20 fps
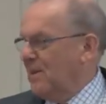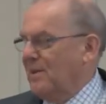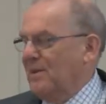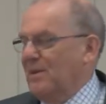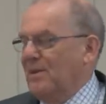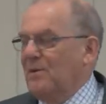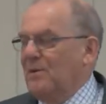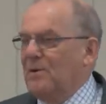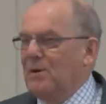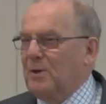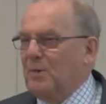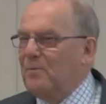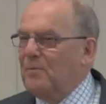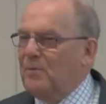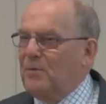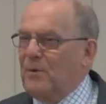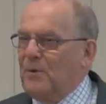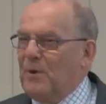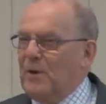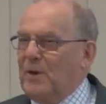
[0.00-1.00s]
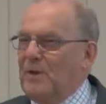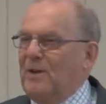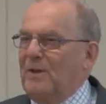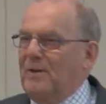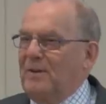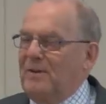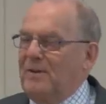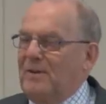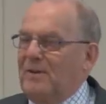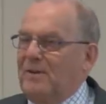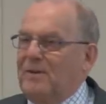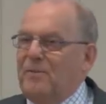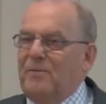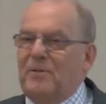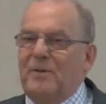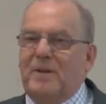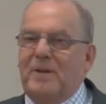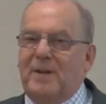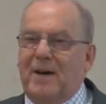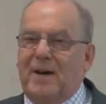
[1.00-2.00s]
he'll come for you. Or
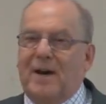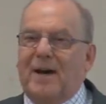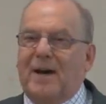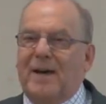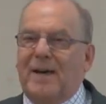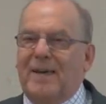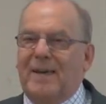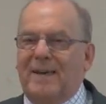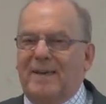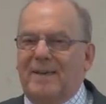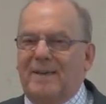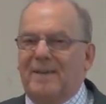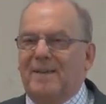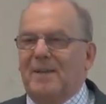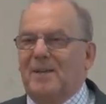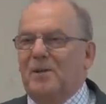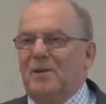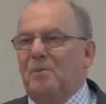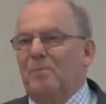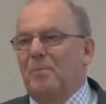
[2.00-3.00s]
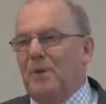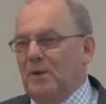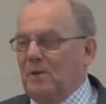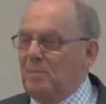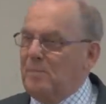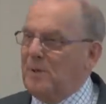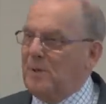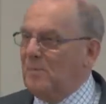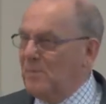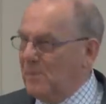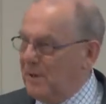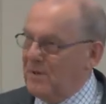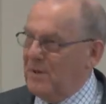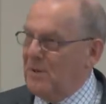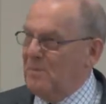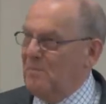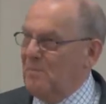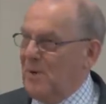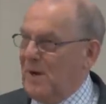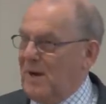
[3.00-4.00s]
if you die, you'll be coming with
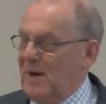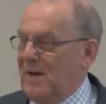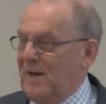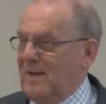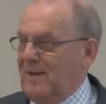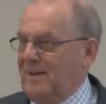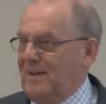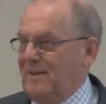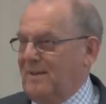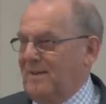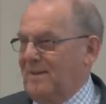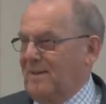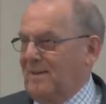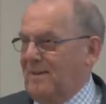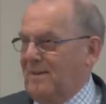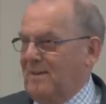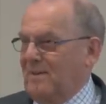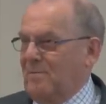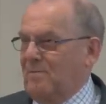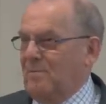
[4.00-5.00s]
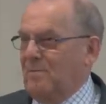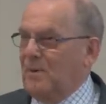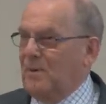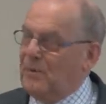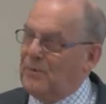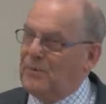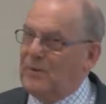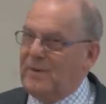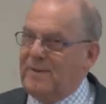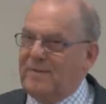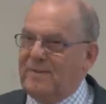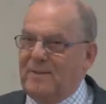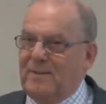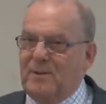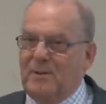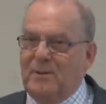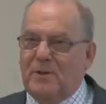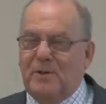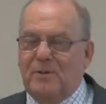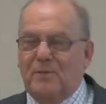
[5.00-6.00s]
him back. 1
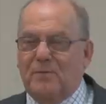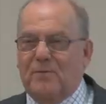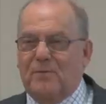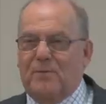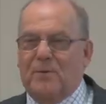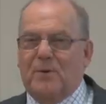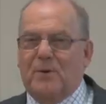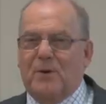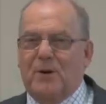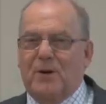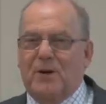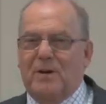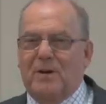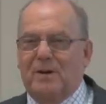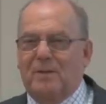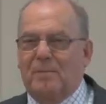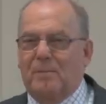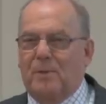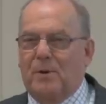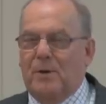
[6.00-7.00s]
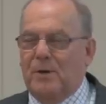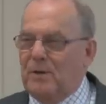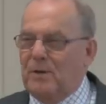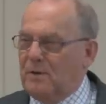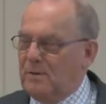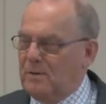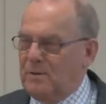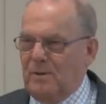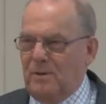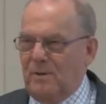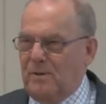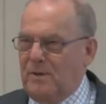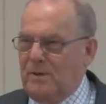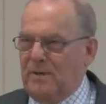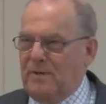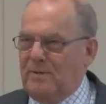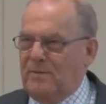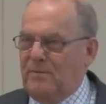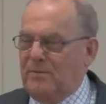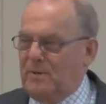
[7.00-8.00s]
Thessalonians 4, what a
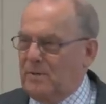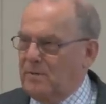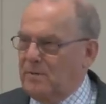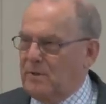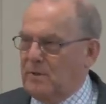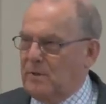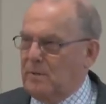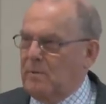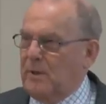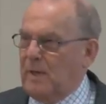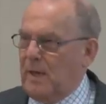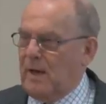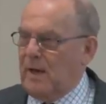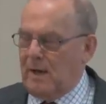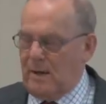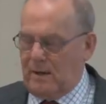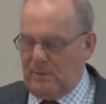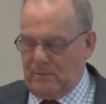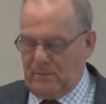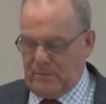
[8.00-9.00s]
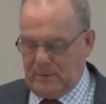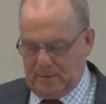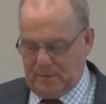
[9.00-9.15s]
glorious future we have.